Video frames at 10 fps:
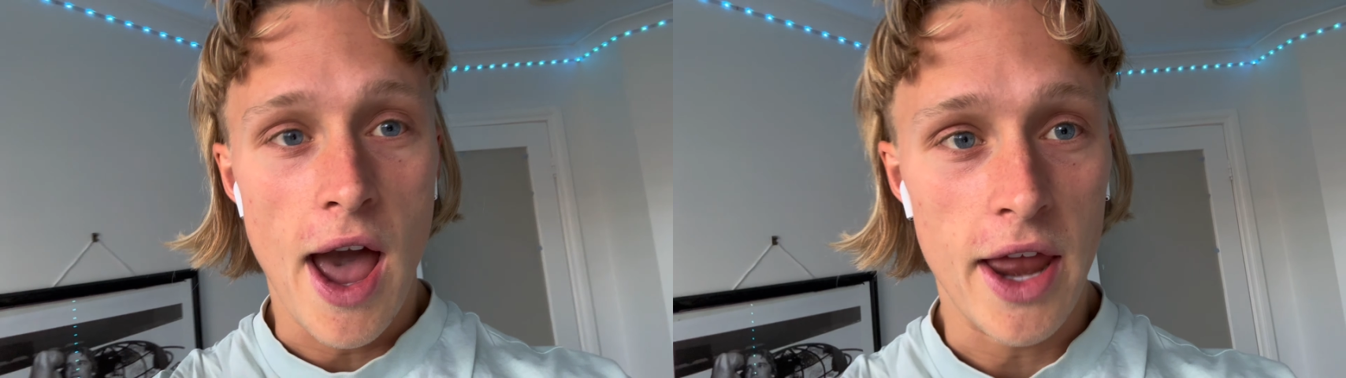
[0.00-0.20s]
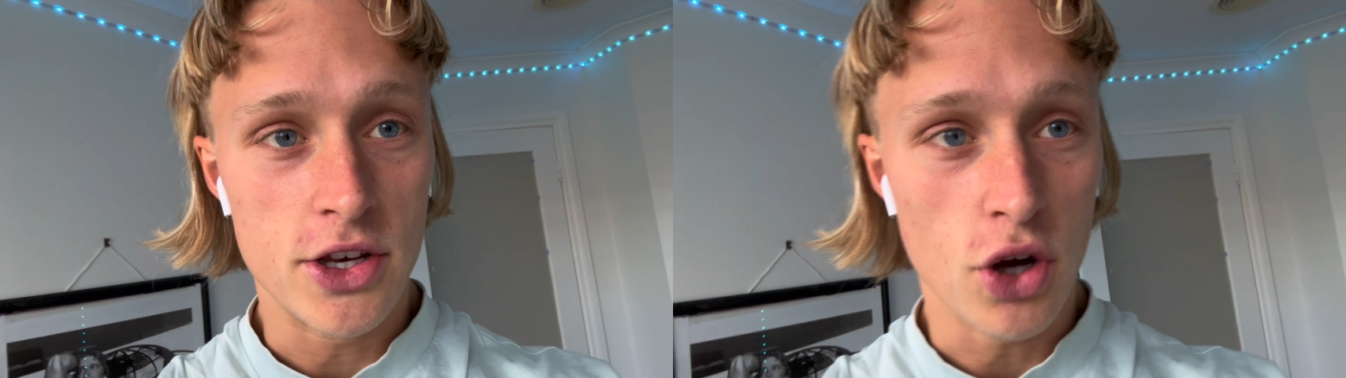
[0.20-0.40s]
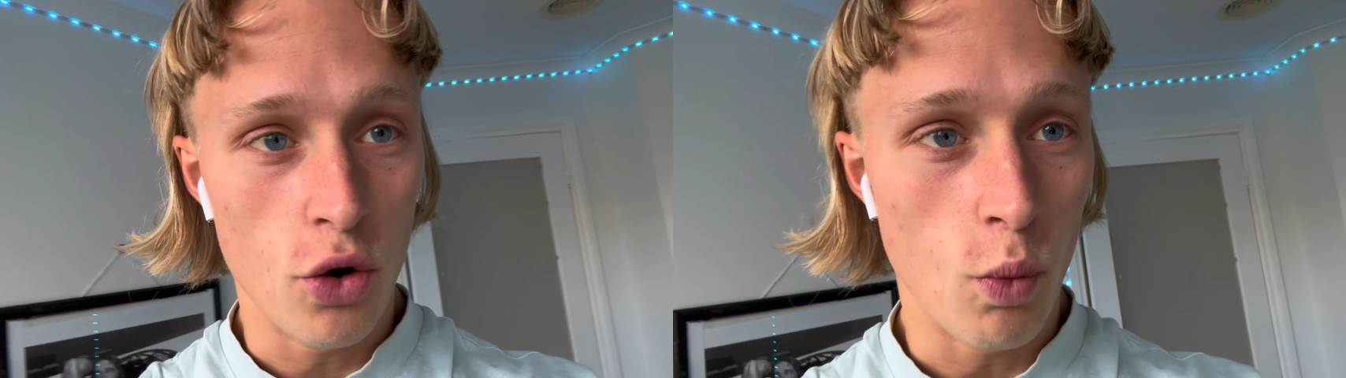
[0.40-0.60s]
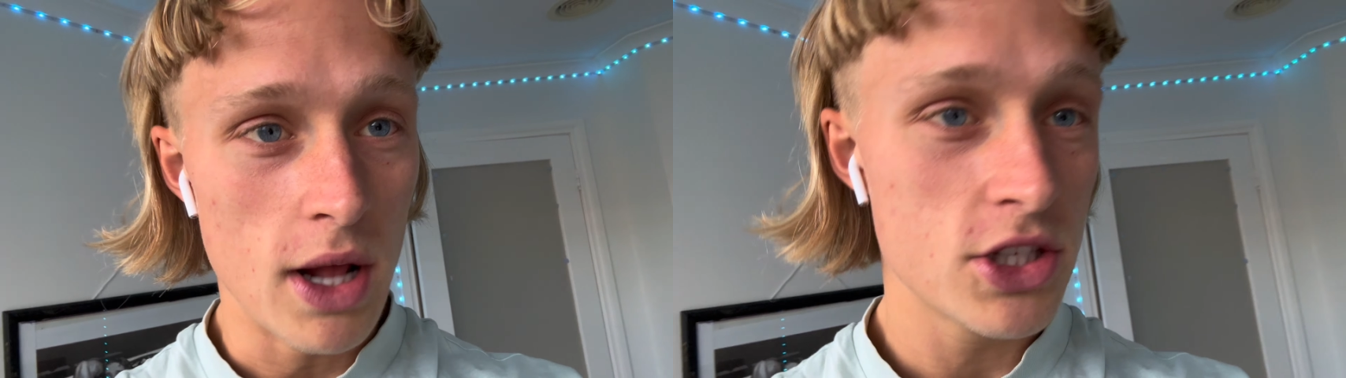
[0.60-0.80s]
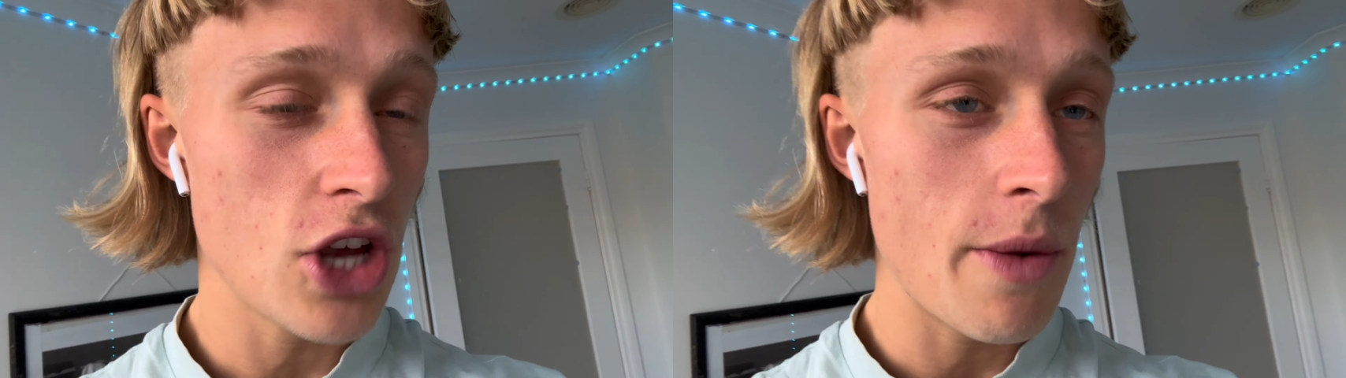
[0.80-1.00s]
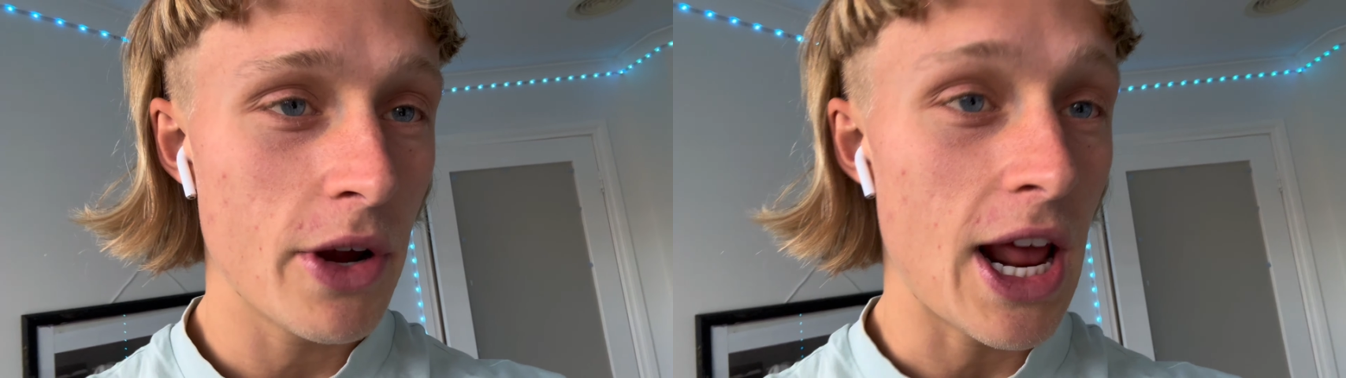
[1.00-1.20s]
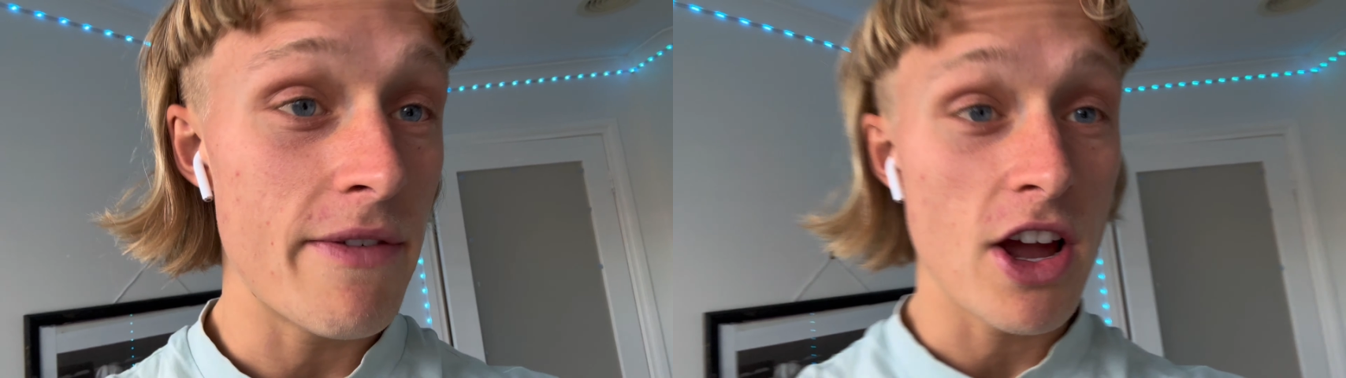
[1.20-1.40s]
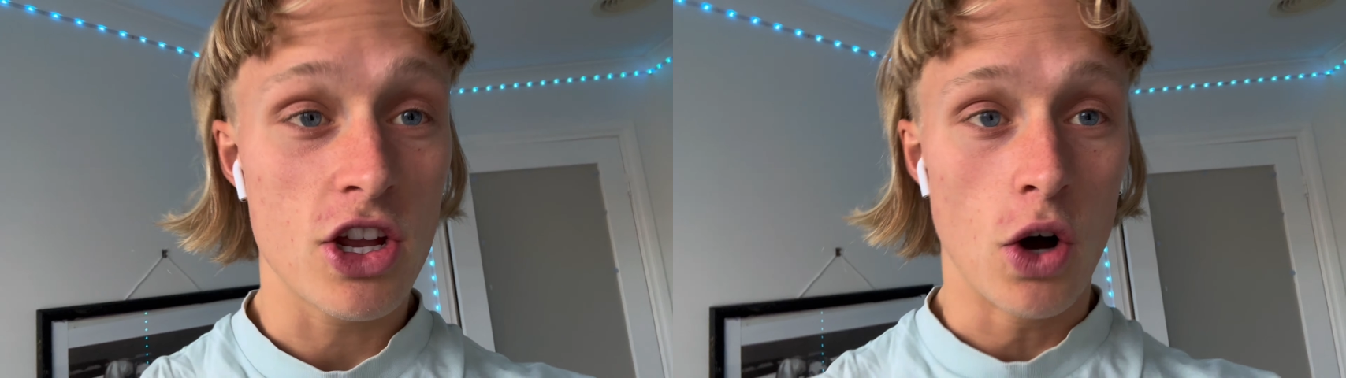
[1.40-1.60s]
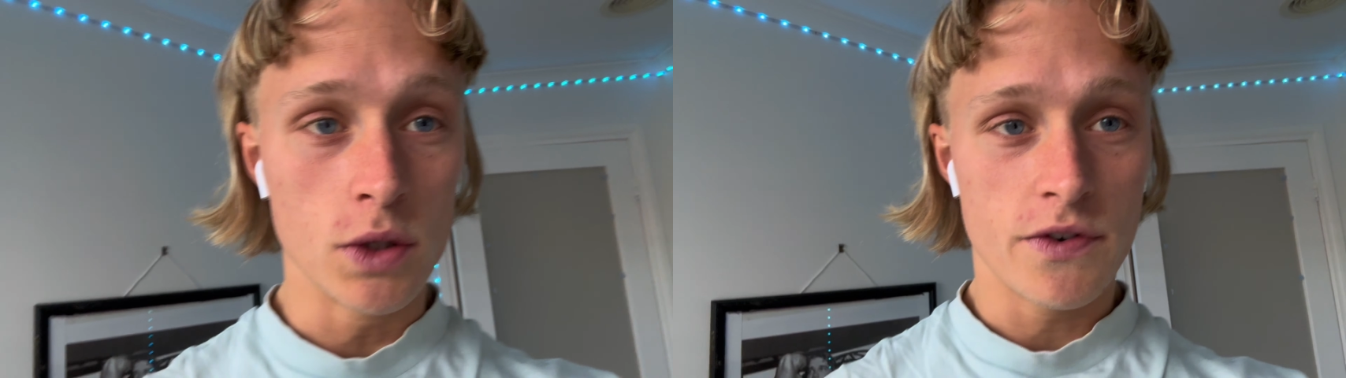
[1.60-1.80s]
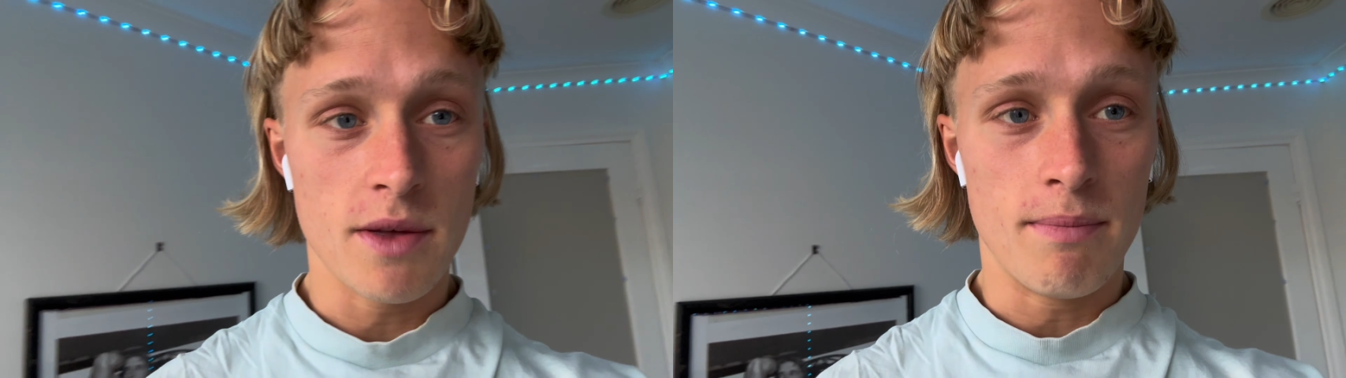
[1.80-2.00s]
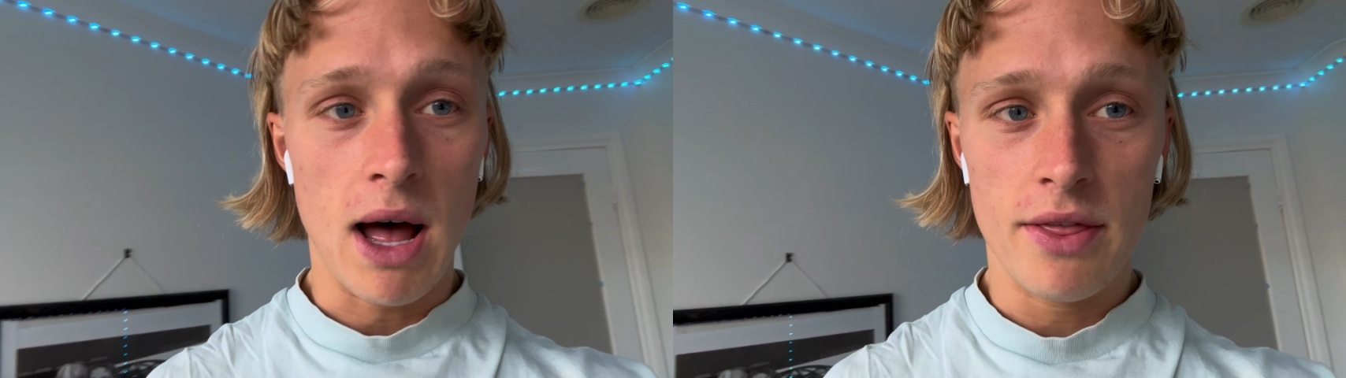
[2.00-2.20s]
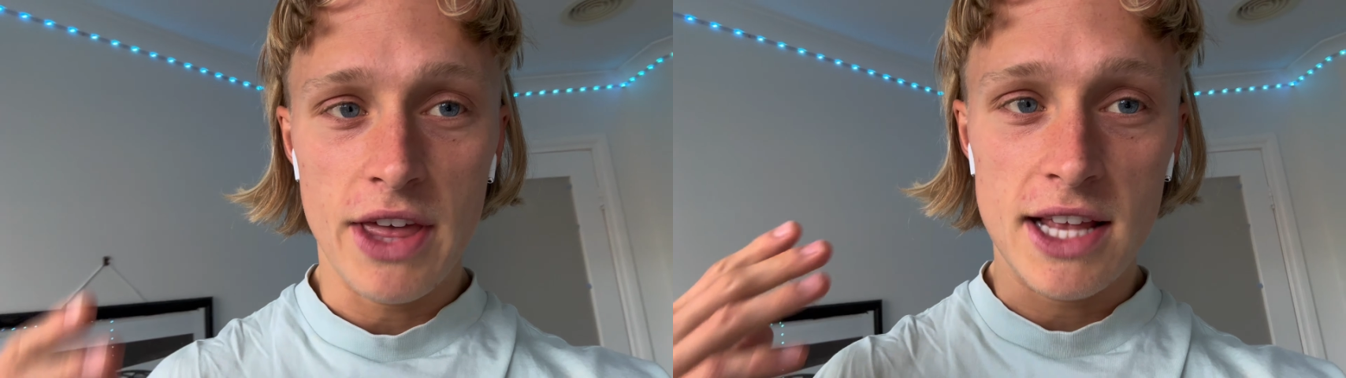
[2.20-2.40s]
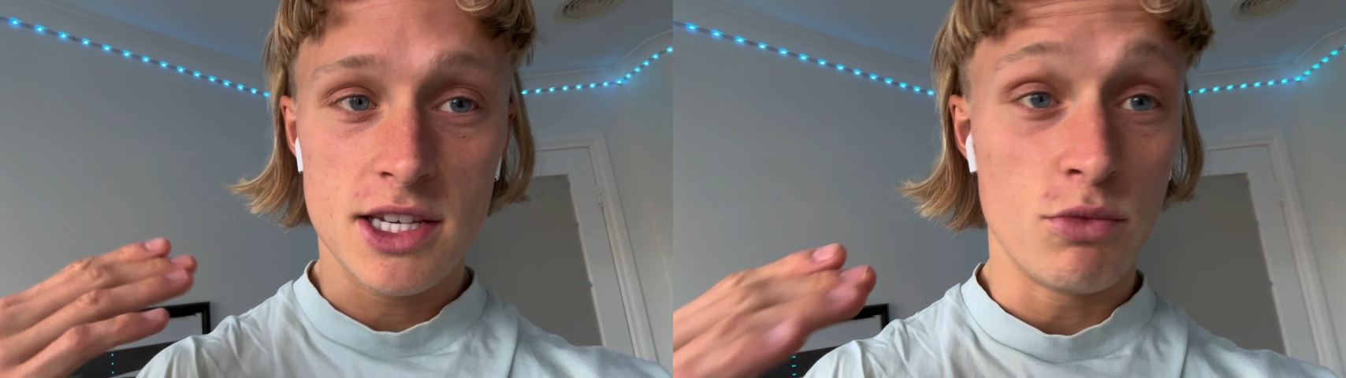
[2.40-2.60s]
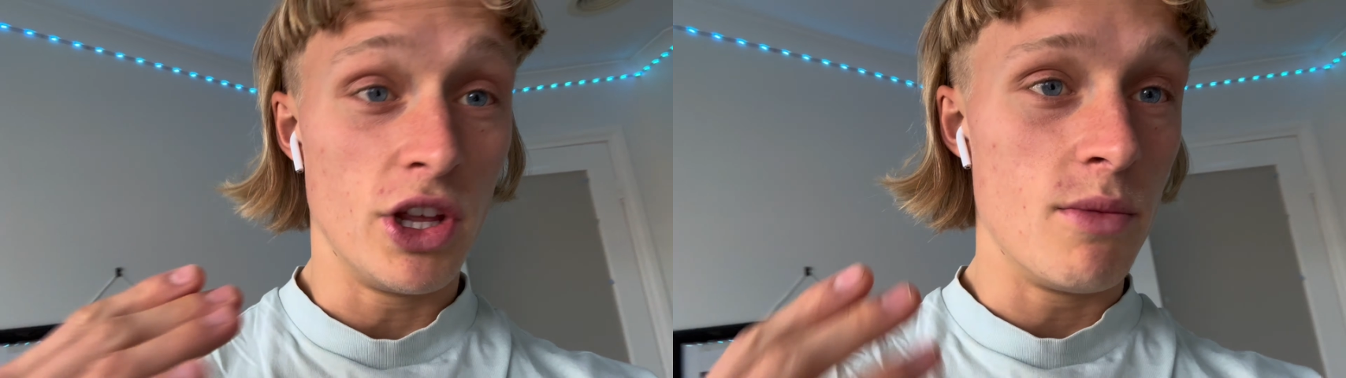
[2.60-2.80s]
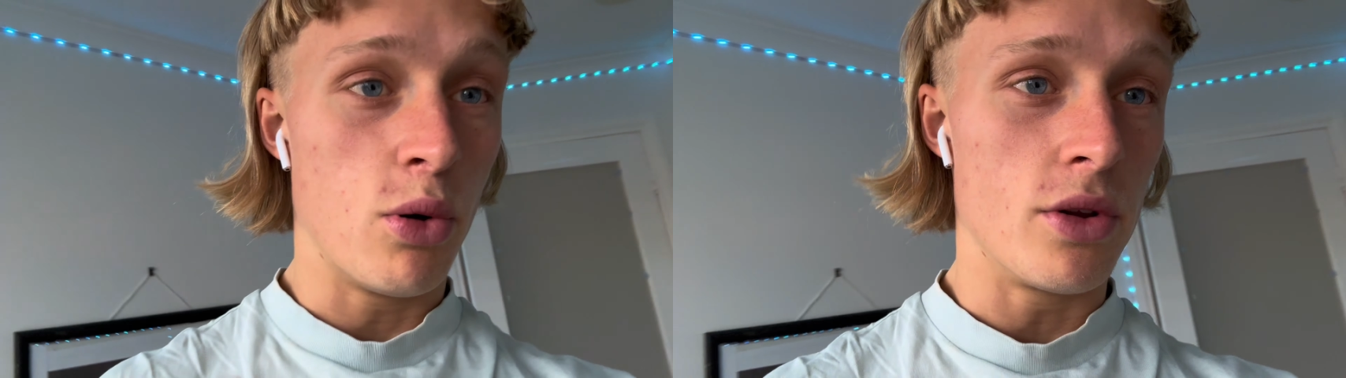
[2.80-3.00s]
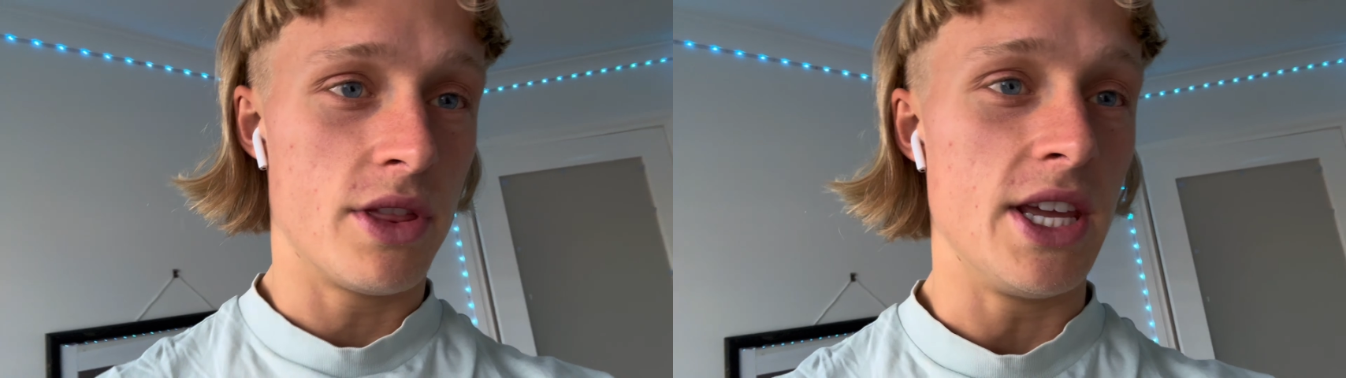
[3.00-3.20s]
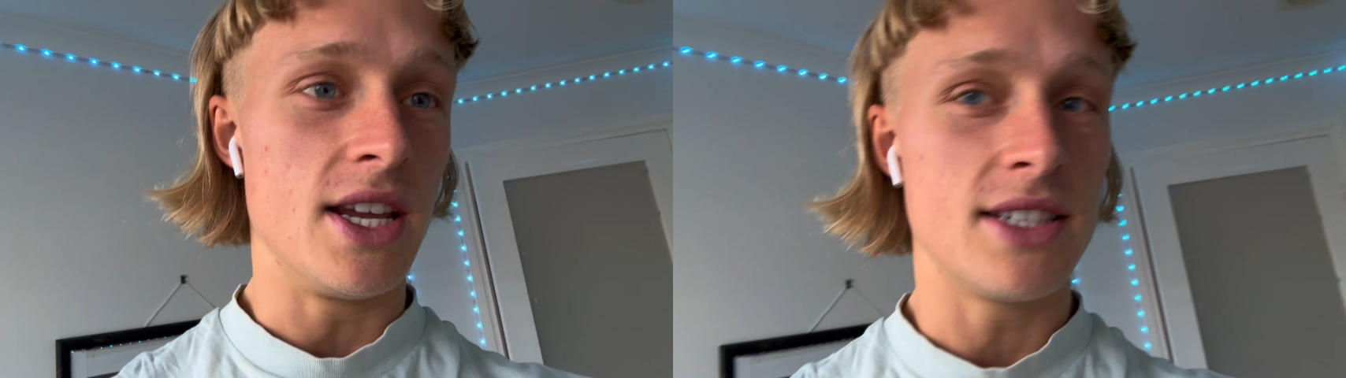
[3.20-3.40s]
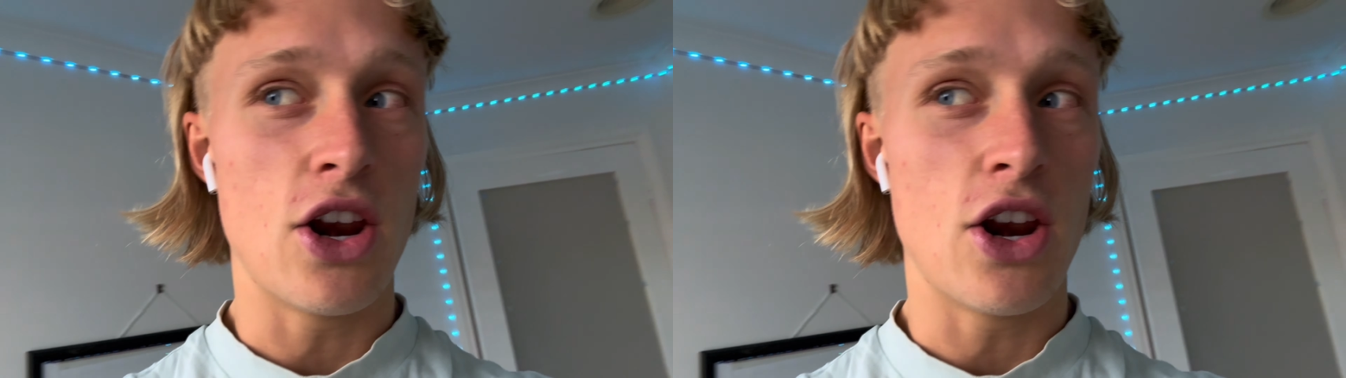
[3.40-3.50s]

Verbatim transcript: and on one side, we're going to have our goals for the month and some really important things.